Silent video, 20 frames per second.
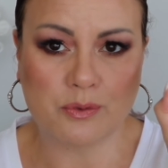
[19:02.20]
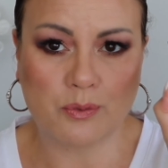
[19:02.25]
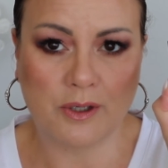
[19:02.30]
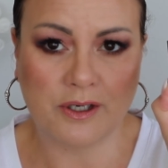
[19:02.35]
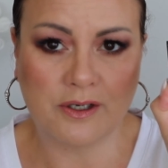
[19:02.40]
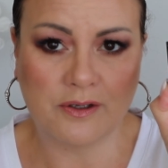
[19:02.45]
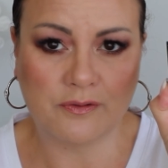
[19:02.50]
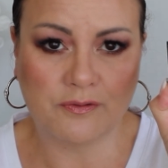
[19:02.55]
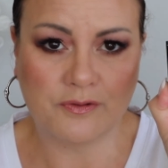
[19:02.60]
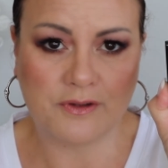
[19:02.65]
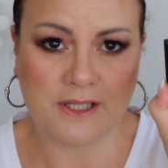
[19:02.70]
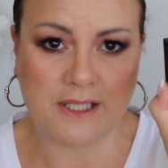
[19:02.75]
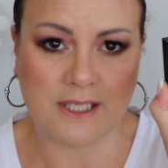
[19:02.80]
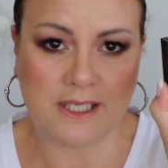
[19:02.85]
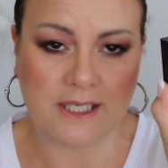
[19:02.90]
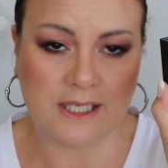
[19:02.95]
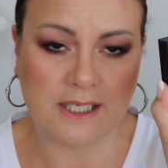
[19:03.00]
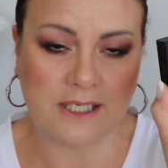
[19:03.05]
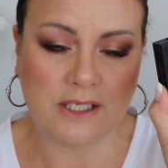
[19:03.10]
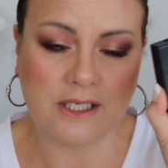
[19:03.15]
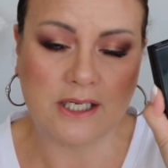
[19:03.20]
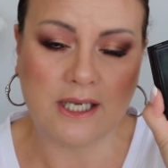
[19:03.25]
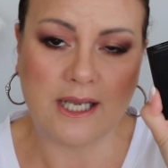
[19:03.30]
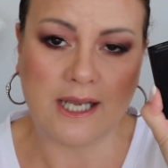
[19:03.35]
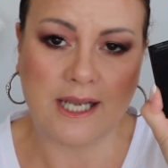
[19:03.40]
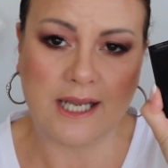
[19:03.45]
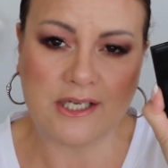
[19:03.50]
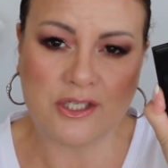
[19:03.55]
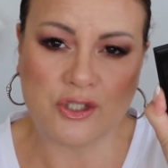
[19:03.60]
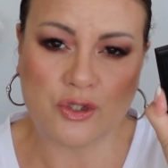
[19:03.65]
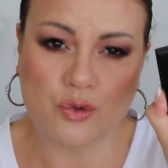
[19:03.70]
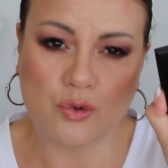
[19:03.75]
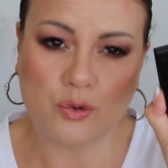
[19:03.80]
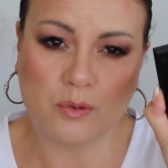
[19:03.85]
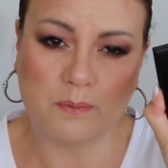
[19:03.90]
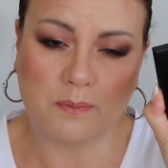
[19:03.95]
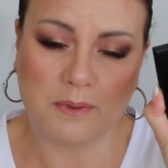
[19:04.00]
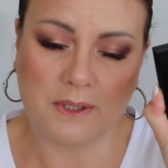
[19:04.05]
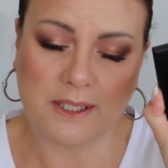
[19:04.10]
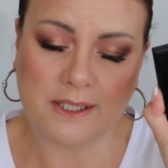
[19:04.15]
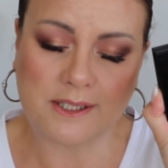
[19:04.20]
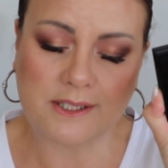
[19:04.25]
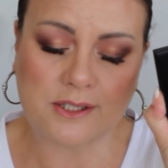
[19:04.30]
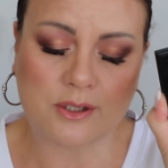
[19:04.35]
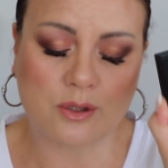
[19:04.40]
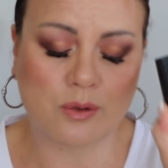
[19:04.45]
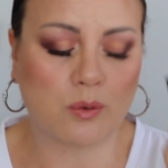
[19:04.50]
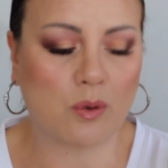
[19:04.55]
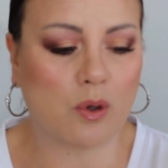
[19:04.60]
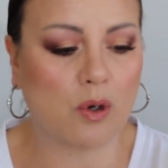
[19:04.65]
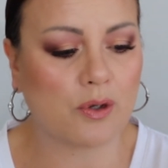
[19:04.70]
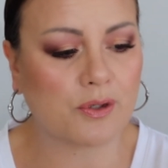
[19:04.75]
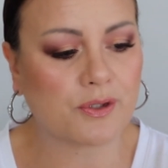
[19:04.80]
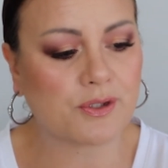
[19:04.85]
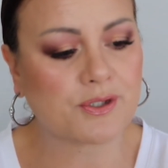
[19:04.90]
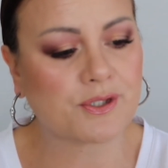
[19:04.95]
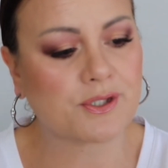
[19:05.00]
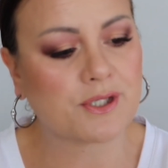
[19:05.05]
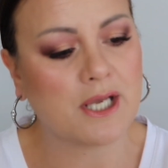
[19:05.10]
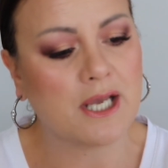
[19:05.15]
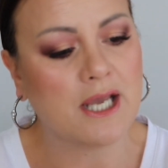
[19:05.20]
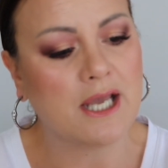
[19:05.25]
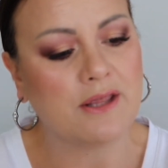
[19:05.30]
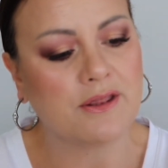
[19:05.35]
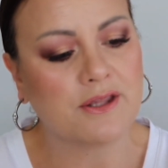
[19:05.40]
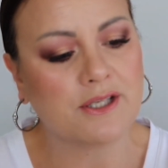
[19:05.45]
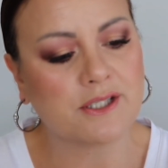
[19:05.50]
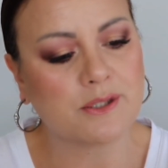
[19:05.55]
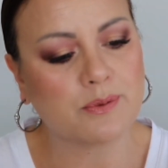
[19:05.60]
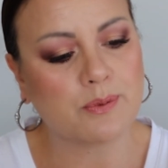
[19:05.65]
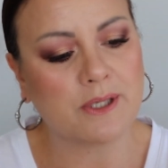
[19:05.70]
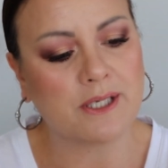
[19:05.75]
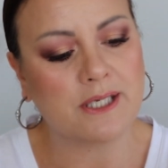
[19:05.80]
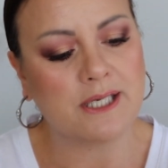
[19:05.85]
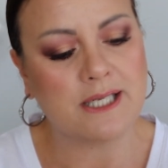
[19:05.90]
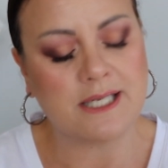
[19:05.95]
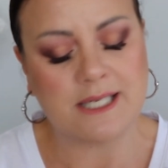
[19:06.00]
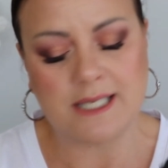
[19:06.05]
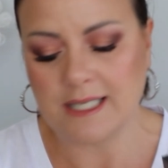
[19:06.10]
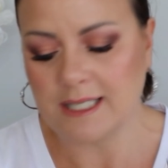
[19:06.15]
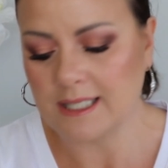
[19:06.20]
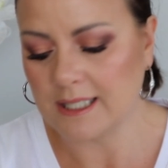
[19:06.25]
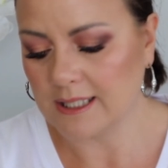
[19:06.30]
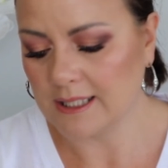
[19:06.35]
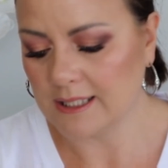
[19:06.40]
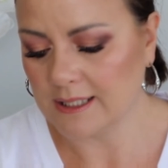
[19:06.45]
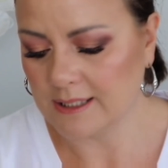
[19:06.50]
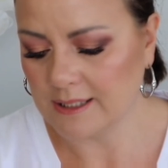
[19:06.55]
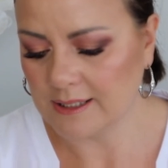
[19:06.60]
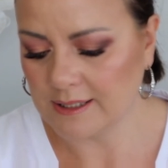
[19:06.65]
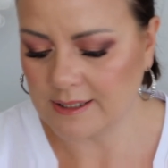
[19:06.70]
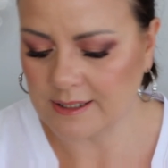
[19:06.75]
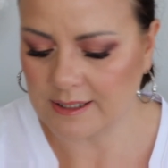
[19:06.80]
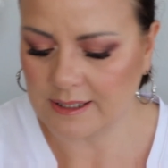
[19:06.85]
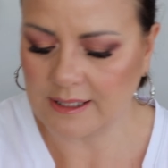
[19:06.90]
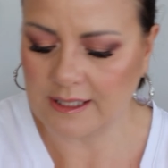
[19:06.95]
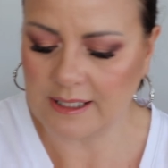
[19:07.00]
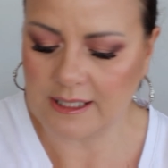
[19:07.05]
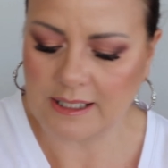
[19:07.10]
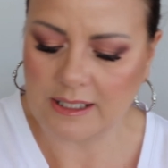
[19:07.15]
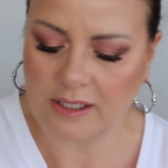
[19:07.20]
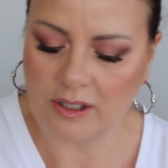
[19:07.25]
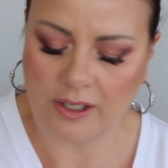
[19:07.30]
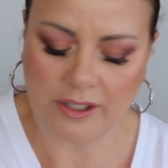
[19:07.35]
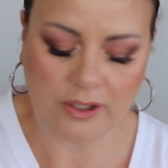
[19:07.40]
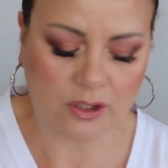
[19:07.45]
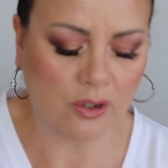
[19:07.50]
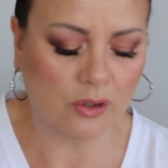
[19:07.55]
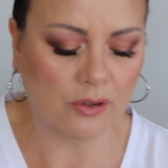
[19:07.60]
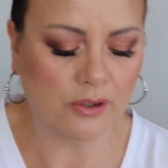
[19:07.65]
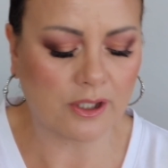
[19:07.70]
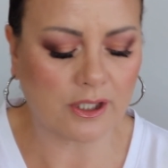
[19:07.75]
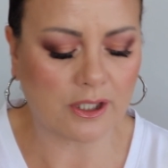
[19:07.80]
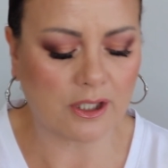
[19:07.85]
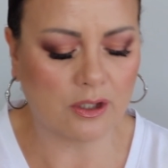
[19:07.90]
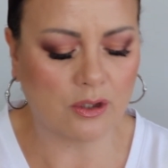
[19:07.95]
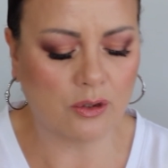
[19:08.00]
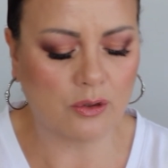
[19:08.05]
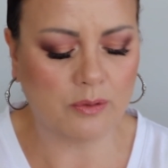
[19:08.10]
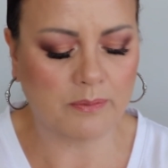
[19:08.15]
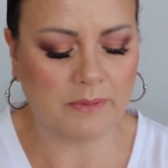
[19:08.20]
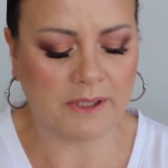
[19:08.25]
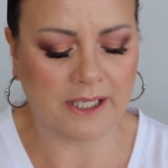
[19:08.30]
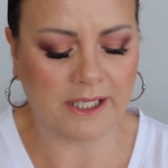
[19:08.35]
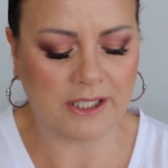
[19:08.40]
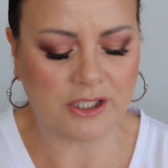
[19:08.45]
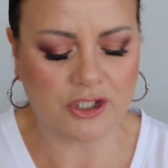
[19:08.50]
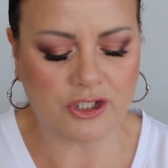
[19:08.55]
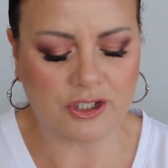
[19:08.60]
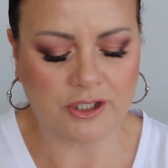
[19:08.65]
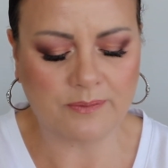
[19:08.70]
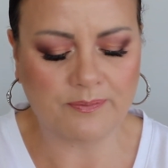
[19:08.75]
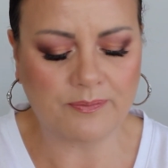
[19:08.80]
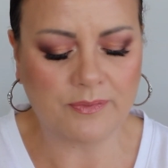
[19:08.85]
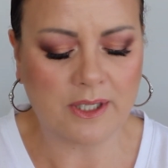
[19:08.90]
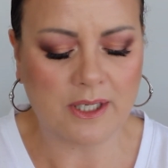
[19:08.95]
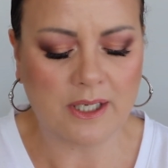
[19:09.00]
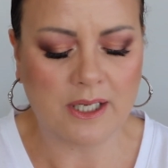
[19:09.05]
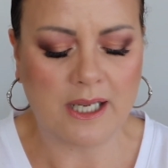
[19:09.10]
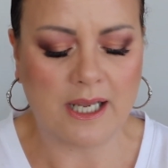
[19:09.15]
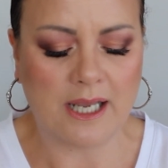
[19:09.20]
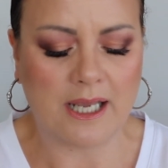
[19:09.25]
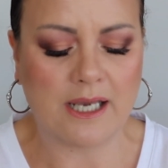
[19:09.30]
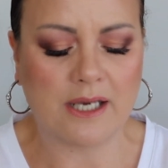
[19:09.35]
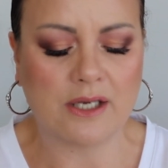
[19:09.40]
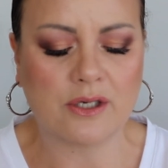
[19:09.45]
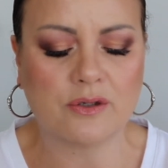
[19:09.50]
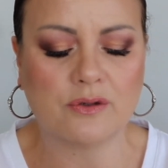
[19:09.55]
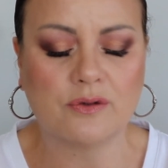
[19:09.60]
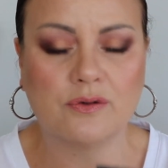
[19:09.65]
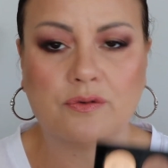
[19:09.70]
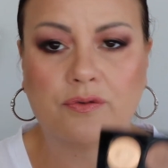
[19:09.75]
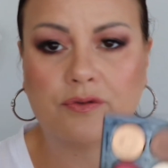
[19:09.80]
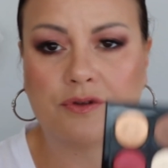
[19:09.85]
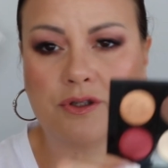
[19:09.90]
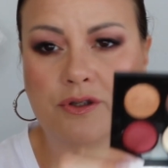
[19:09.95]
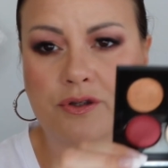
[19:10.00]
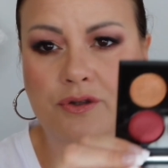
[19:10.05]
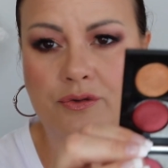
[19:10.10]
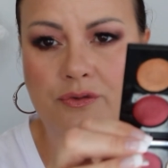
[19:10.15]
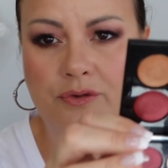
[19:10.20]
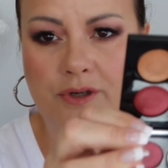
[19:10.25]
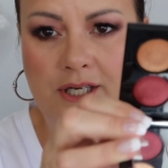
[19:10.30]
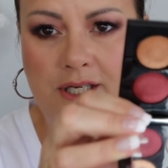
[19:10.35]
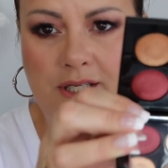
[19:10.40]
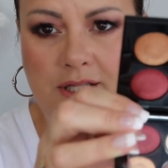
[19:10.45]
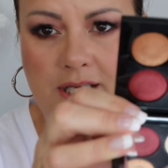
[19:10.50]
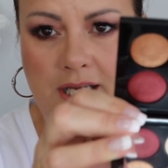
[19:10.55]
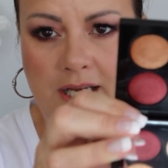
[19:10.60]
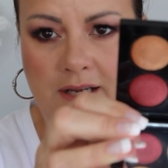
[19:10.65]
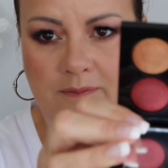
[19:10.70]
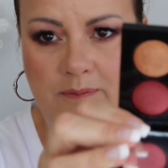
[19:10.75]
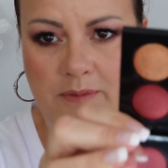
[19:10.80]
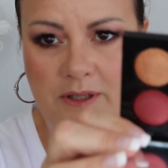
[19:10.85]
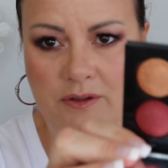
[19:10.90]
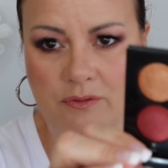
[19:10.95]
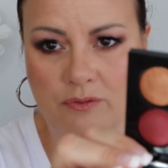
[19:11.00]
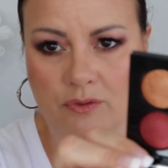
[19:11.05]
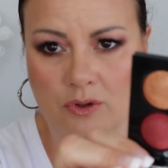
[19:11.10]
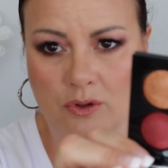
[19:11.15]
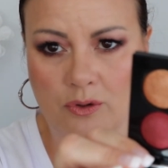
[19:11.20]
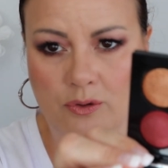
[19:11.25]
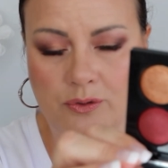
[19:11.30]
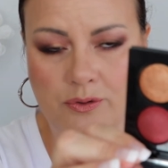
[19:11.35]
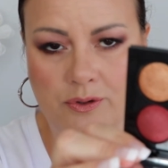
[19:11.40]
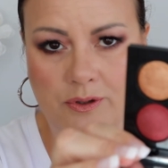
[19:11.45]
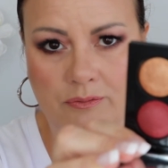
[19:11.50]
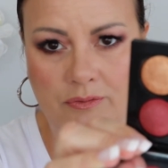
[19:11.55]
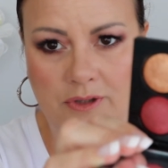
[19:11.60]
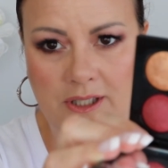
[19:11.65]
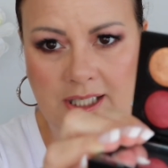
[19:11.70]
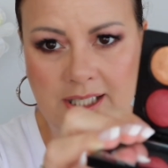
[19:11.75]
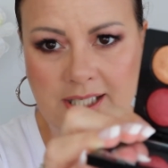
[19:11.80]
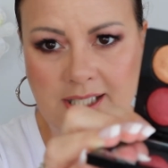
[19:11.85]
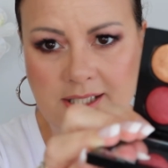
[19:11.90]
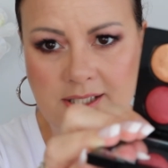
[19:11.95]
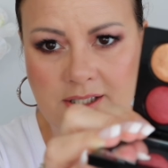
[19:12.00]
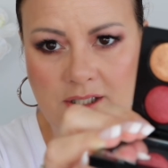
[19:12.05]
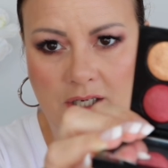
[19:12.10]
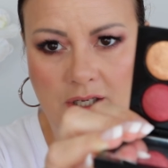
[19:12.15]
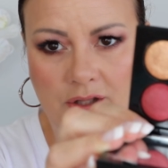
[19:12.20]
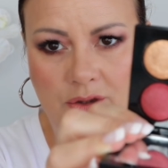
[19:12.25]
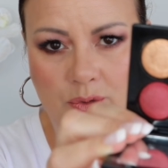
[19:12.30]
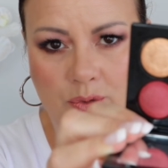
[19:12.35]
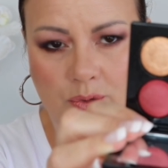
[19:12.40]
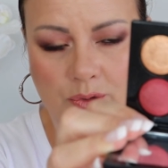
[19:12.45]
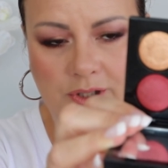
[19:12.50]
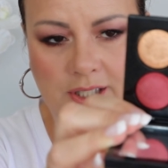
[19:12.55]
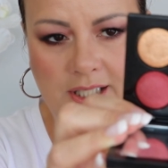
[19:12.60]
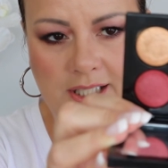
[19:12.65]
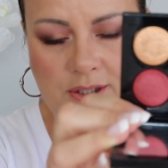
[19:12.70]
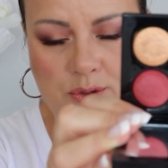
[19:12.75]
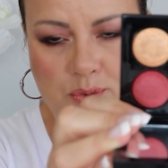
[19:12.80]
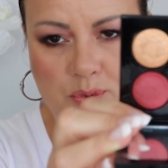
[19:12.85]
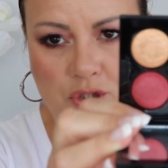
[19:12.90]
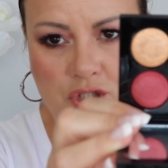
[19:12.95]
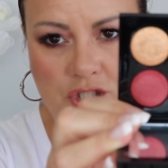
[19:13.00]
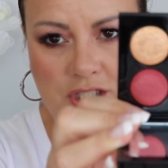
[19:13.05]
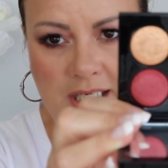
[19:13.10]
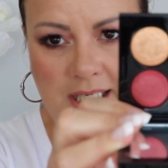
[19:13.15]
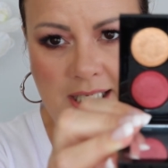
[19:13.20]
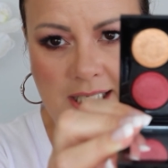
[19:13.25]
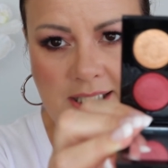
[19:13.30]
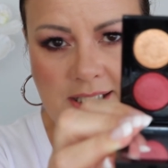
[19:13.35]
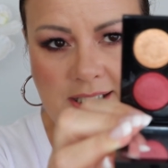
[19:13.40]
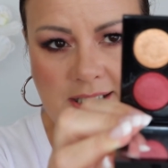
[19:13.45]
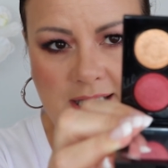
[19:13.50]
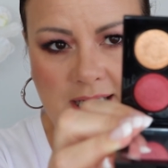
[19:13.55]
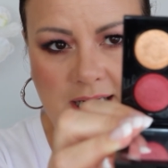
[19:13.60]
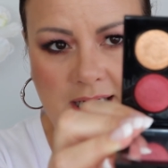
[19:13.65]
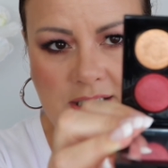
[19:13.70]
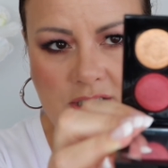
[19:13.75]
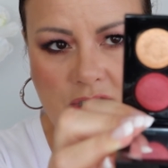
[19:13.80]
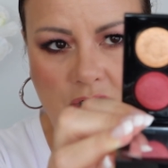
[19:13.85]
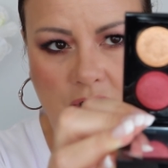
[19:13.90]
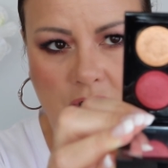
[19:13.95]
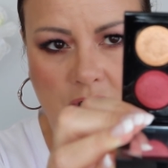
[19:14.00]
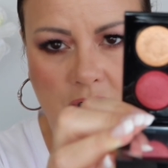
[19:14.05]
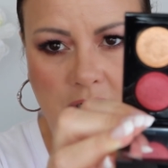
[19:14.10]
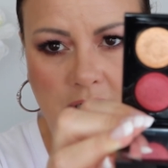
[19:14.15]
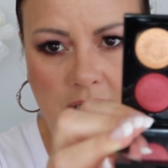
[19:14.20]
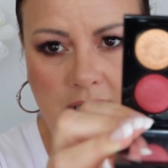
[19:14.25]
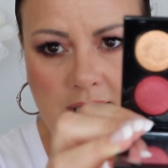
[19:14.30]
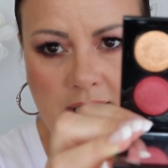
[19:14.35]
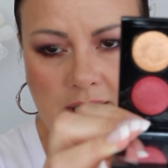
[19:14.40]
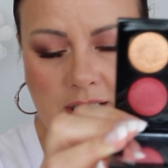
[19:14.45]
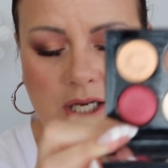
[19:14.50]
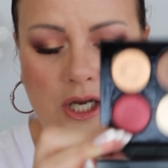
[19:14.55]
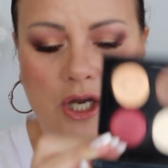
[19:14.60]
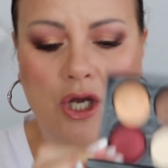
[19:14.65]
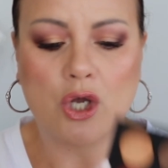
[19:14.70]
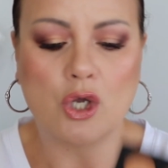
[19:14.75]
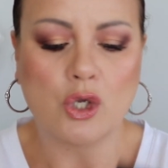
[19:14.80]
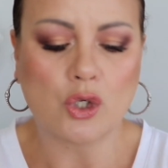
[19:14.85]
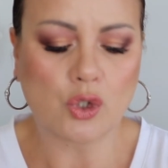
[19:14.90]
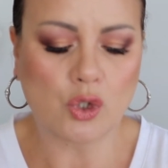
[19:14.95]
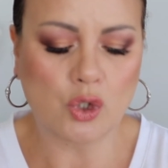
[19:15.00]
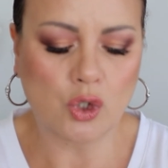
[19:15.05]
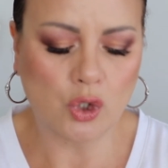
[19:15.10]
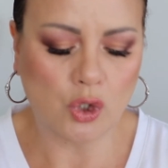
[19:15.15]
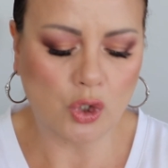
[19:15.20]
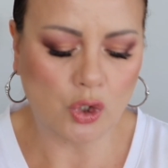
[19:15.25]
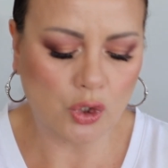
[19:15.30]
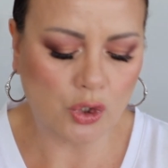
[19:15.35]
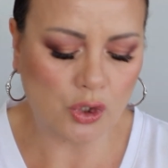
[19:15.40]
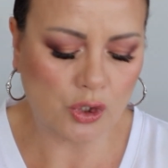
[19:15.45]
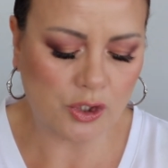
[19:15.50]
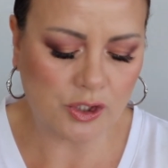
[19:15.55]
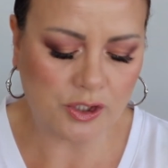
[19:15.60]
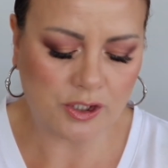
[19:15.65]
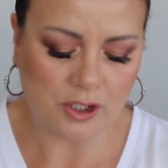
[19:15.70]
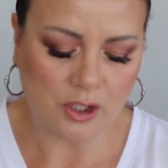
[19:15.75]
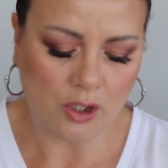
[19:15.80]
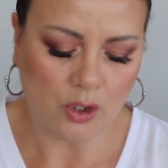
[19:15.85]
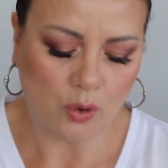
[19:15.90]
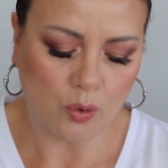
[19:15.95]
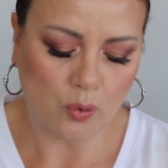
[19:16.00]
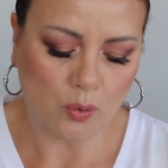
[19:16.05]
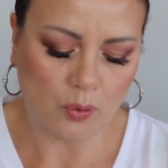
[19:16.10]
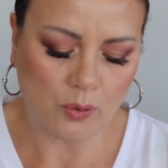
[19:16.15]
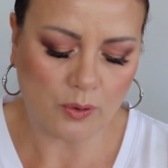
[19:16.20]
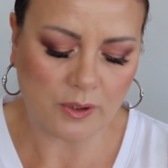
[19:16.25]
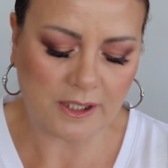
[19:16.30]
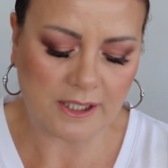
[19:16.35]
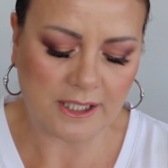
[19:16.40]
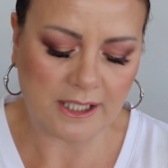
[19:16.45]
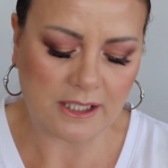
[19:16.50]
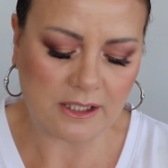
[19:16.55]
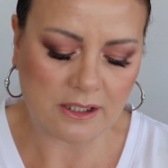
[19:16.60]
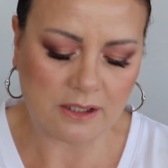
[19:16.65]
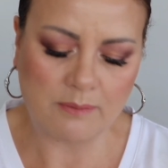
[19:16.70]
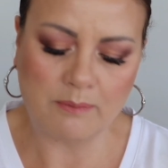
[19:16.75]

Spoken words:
one of the Astral Blitz quads. This one here is the Iconic Illumination. Out of the three that have been released, I thought these were shades that I could get the